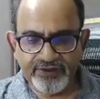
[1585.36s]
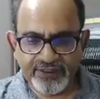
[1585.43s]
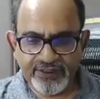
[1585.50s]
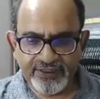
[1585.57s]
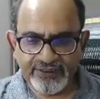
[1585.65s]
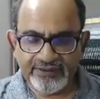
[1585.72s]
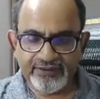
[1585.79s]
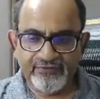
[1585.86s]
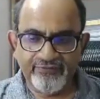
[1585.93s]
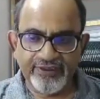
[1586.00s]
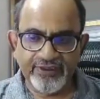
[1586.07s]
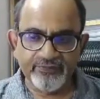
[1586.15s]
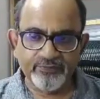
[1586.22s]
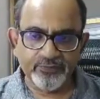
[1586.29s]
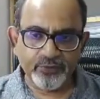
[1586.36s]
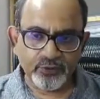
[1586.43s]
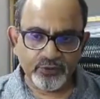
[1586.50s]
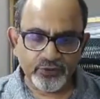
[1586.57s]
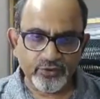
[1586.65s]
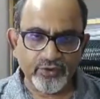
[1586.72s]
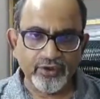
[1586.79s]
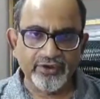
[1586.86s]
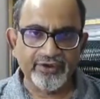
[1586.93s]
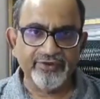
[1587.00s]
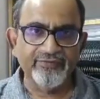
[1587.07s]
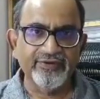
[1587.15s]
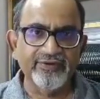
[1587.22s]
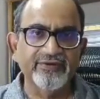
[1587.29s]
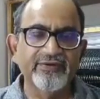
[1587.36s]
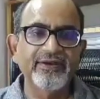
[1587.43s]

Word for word: Until we get protocol driven,